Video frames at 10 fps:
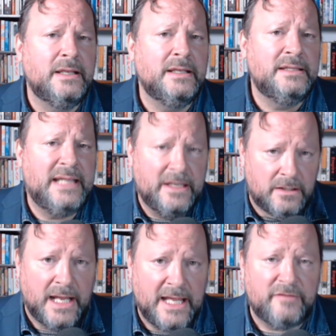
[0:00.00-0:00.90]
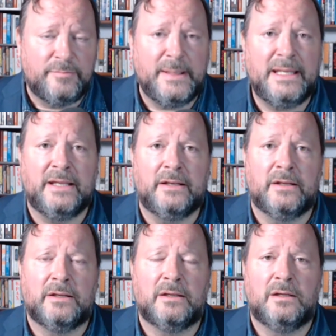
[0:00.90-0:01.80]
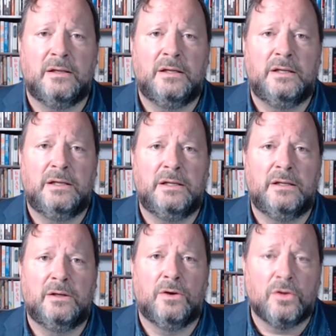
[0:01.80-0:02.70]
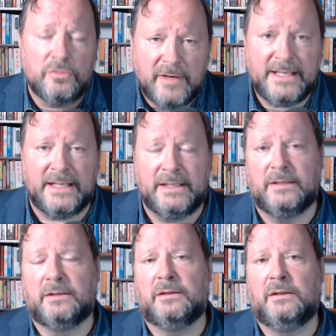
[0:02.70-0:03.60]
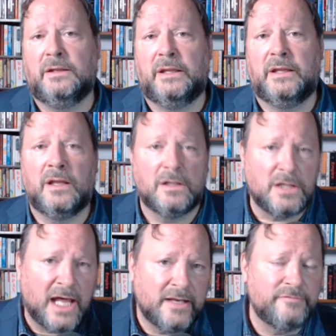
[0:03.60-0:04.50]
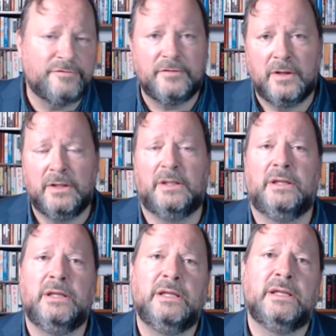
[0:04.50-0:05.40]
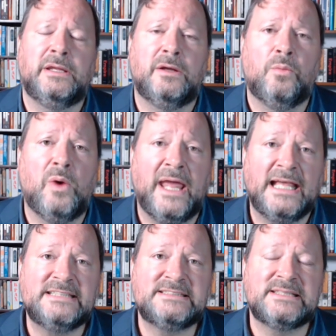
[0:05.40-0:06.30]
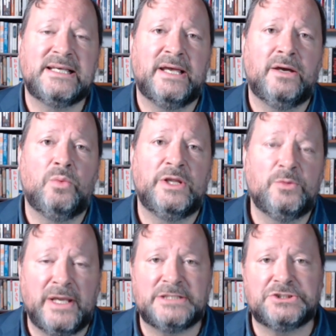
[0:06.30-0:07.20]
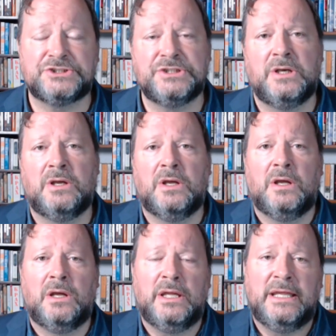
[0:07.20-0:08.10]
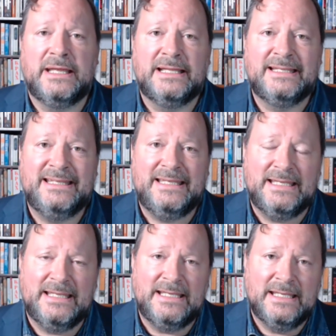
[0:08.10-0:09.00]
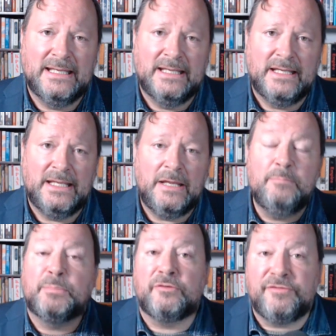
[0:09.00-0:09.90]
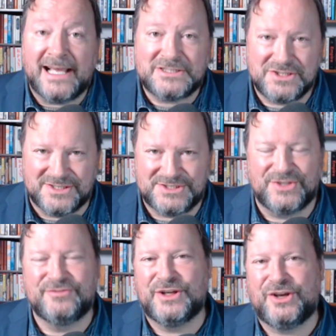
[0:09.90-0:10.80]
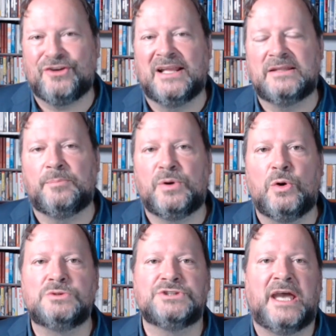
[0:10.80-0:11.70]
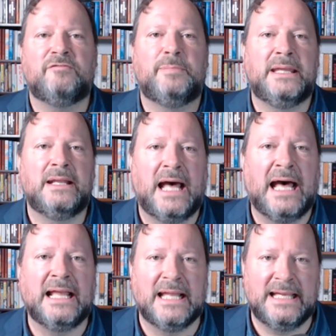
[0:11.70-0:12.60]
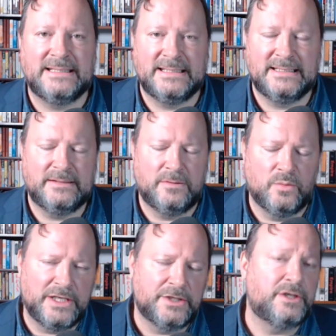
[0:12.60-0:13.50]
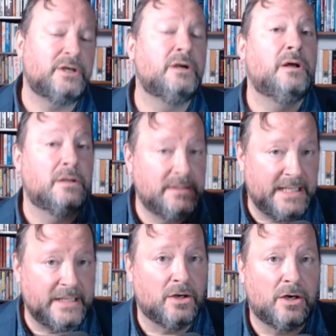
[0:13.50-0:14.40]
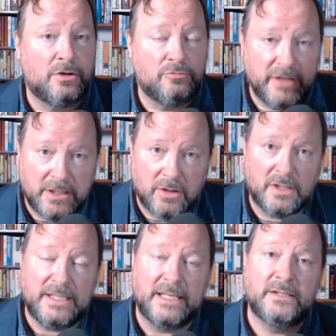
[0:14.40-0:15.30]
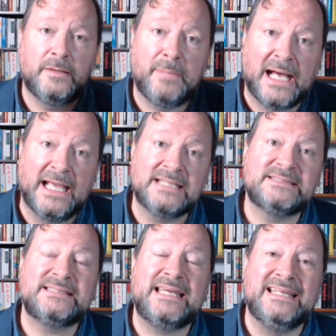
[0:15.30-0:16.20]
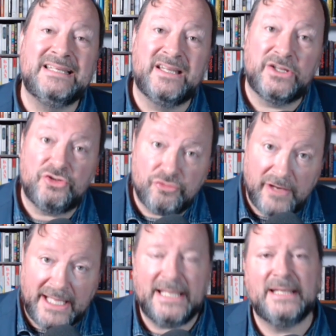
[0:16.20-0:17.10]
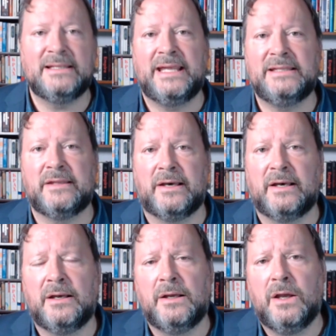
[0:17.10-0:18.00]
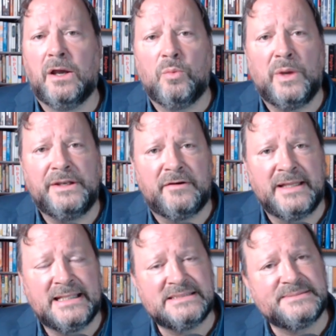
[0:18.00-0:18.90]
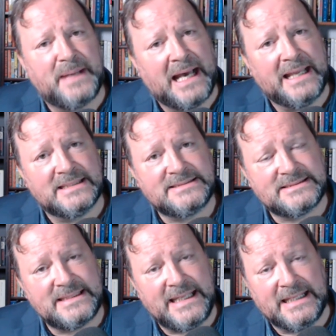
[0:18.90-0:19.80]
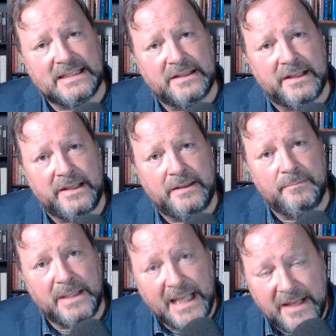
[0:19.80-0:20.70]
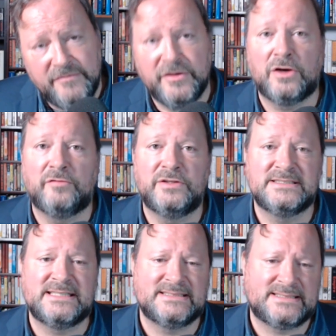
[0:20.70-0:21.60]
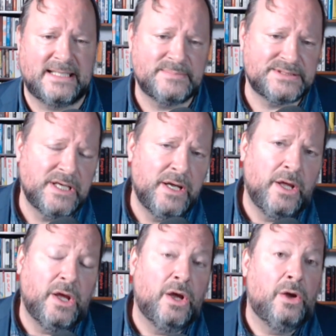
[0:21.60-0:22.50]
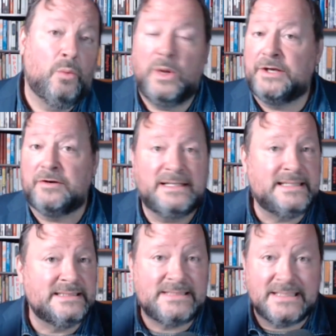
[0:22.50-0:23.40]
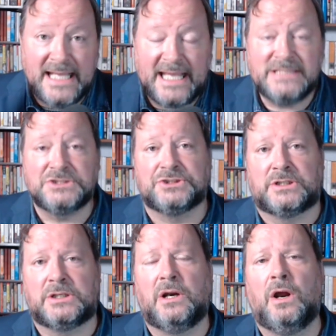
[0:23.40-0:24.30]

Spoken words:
There have been already a lot of ways with which the imperfections of the current approach have been highlighted, whether they are regarding the bias in the training data, whether it is bias in the behavior of the systems, whether it is the danger